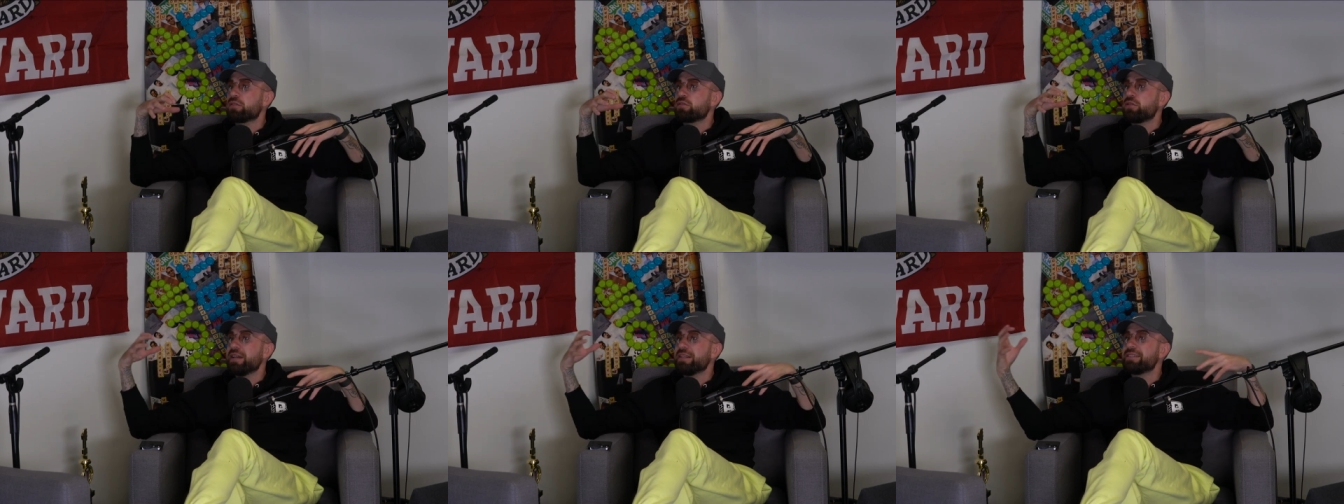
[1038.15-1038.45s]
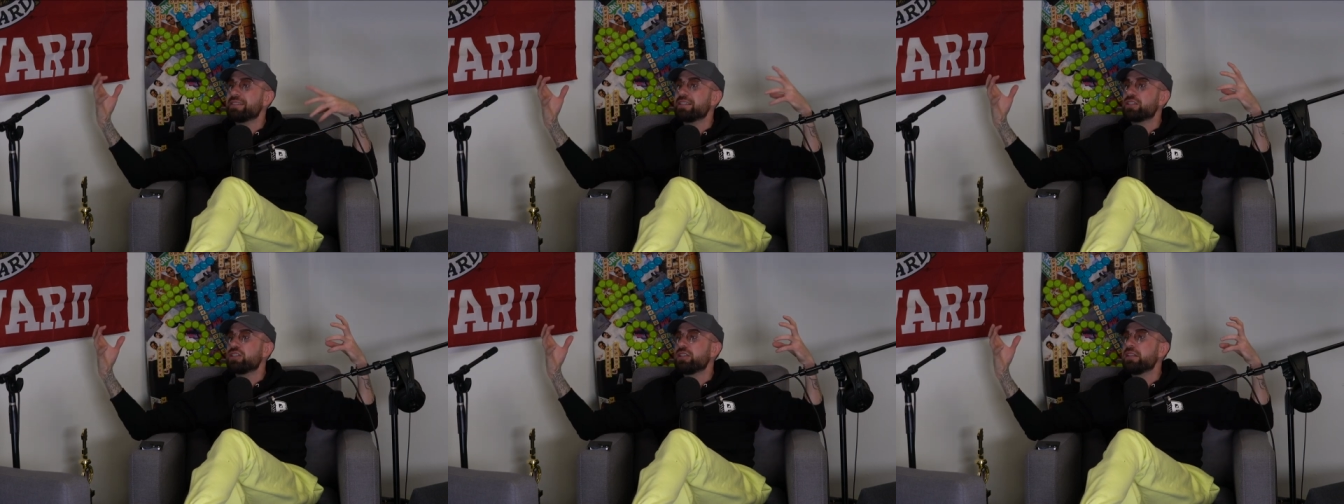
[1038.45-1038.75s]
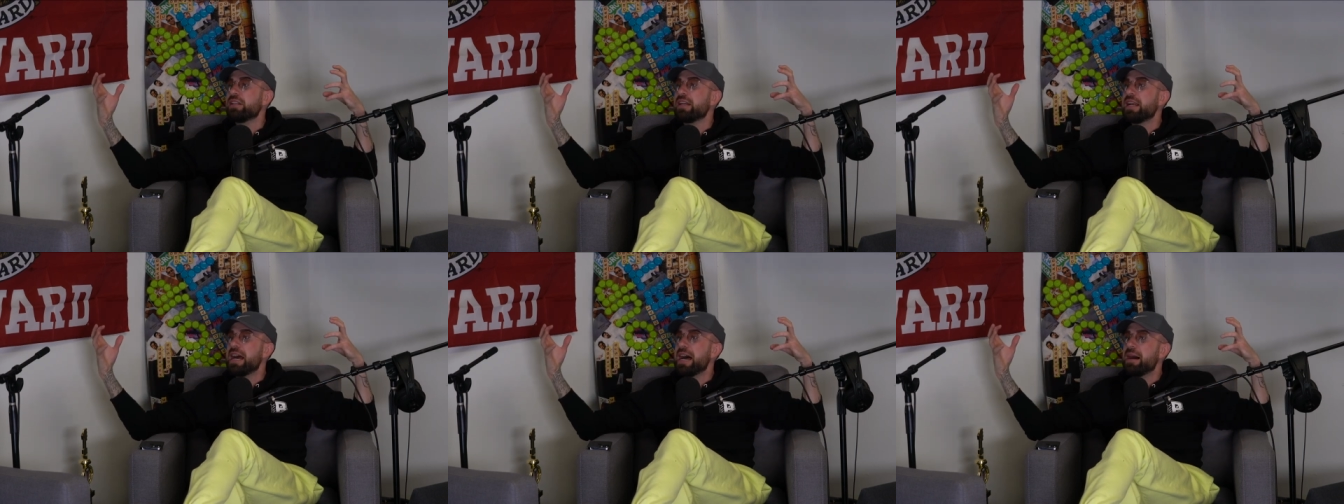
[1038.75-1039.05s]

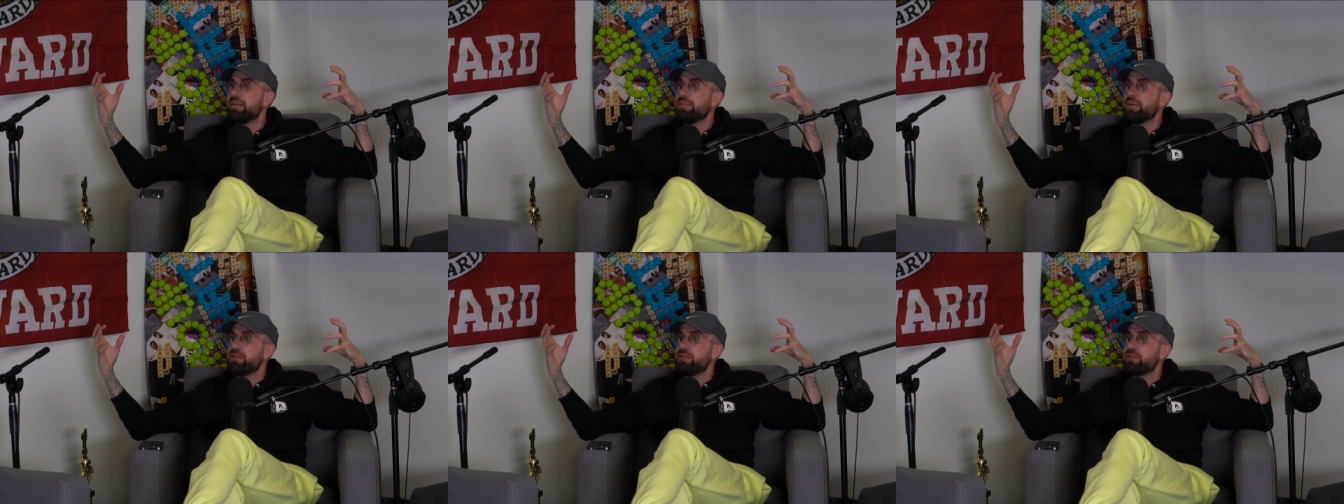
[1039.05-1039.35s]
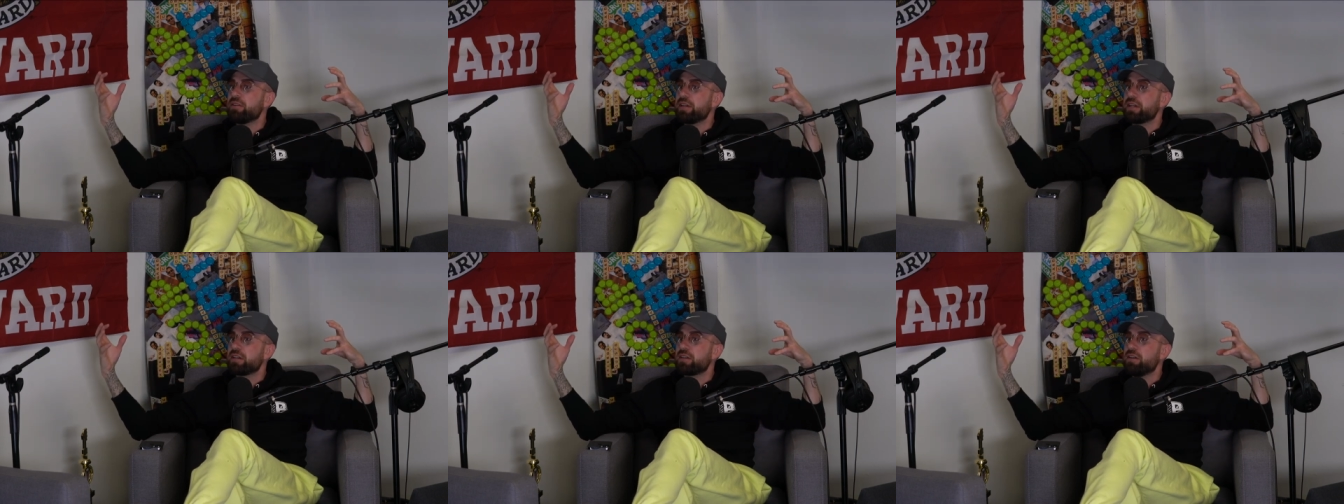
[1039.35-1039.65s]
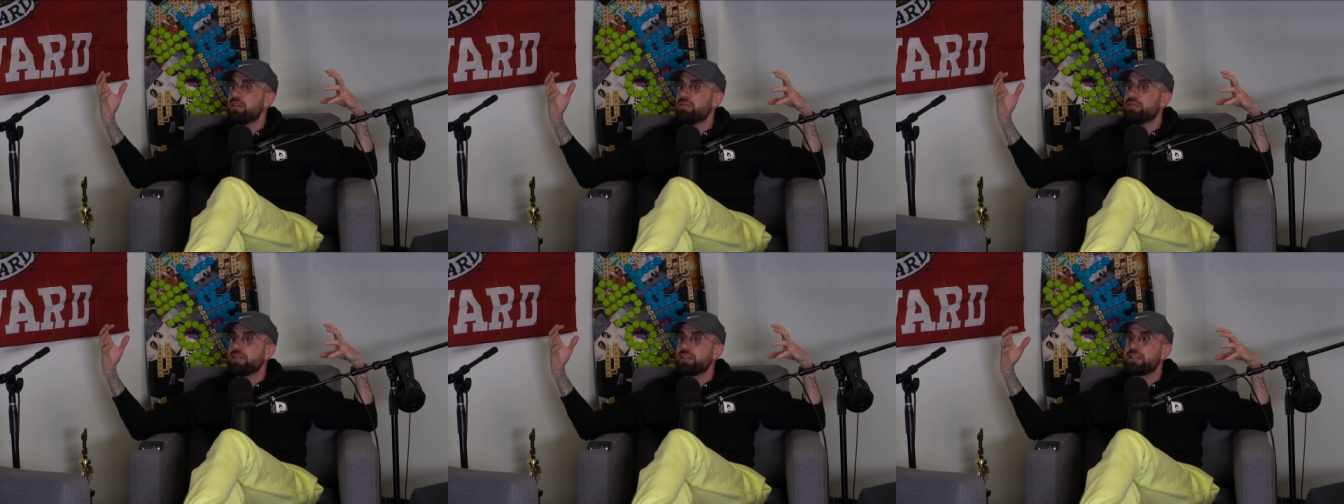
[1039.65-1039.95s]
transition that happened during
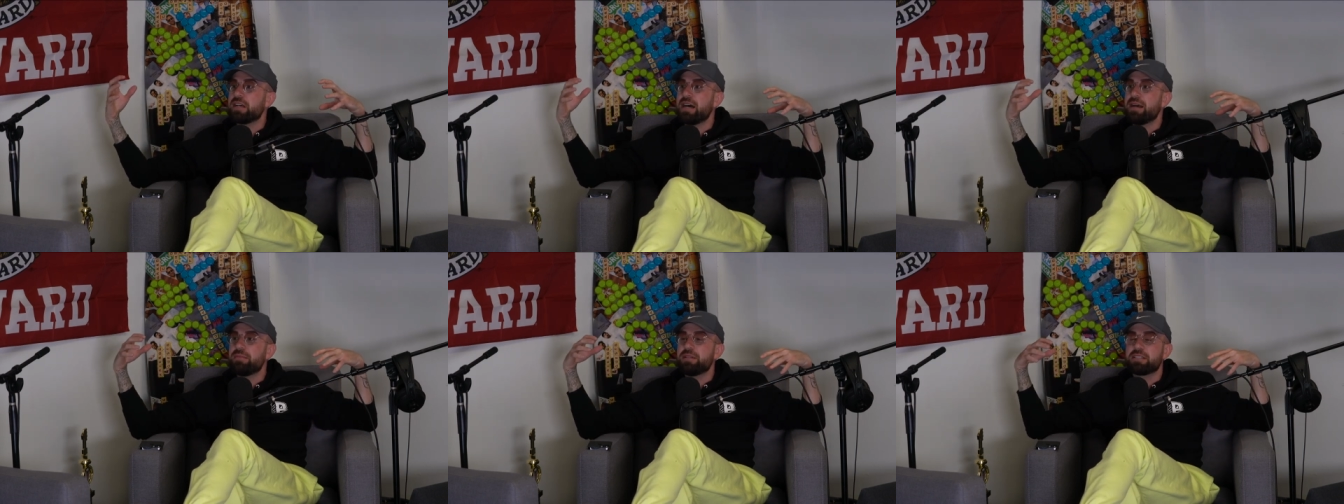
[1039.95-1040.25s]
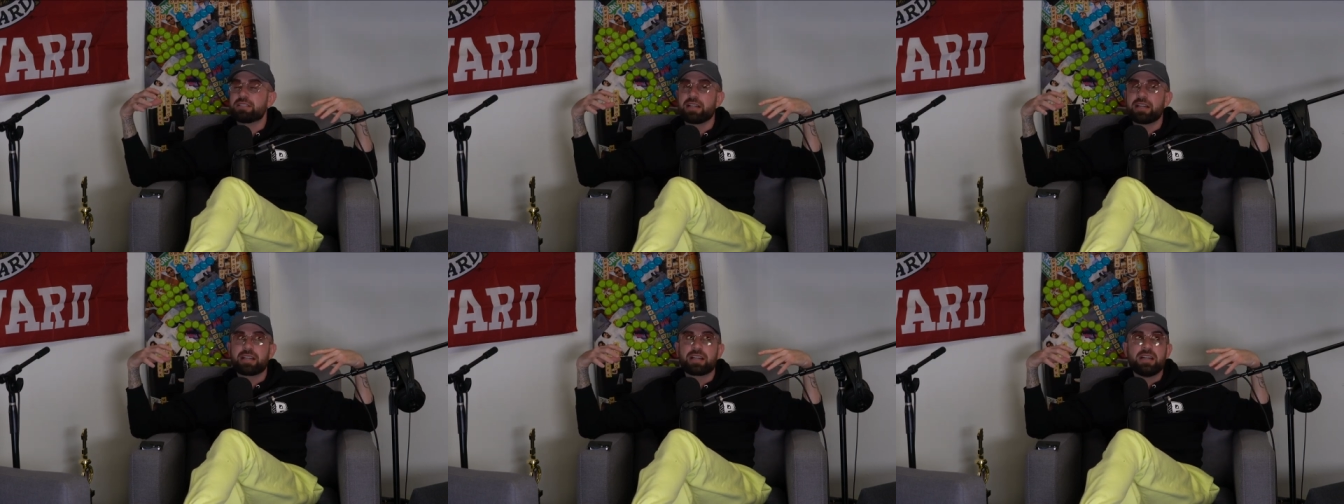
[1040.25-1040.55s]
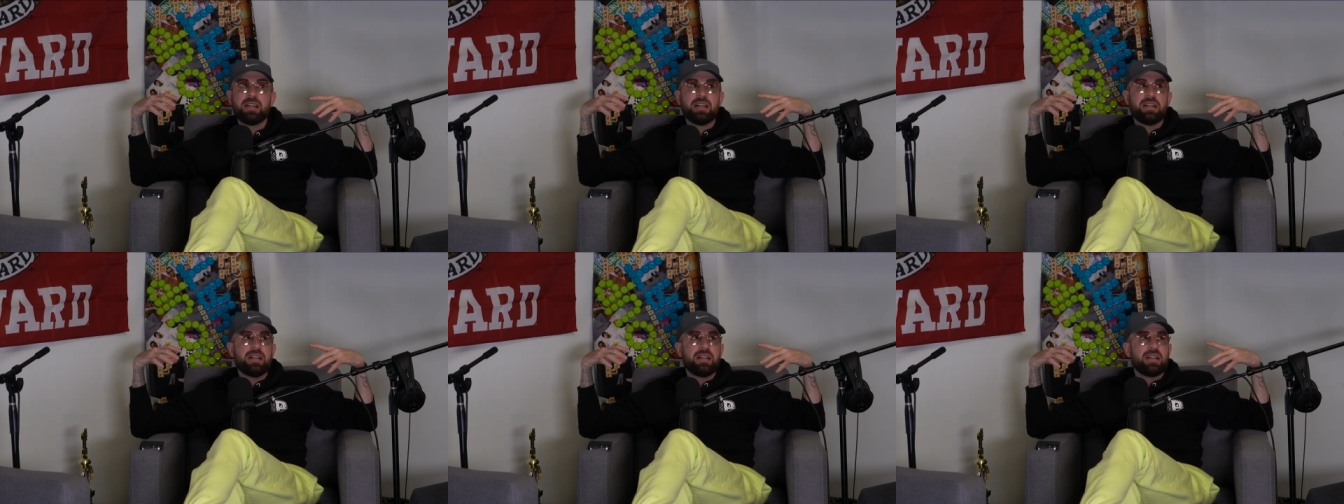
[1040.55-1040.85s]
COVID time is
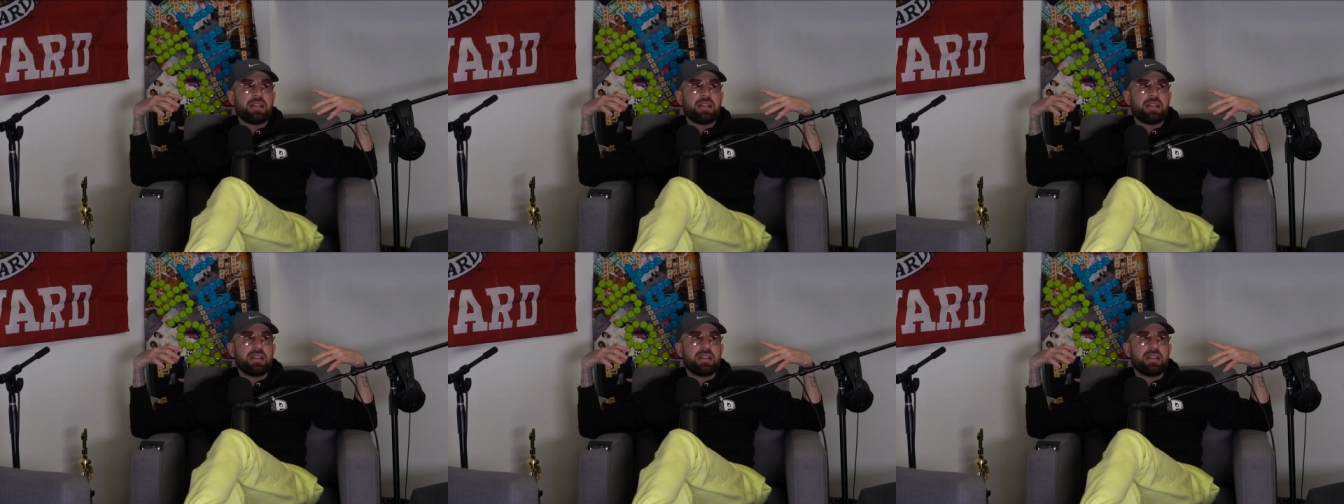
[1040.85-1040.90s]
like